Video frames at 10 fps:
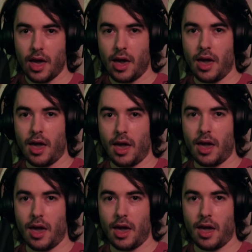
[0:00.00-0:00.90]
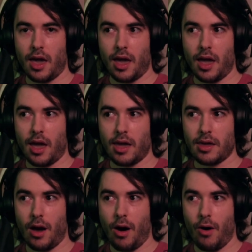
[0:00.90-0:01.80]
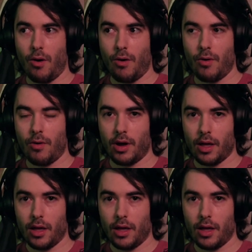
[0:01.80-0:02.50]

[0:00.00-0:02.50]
Hey, yo.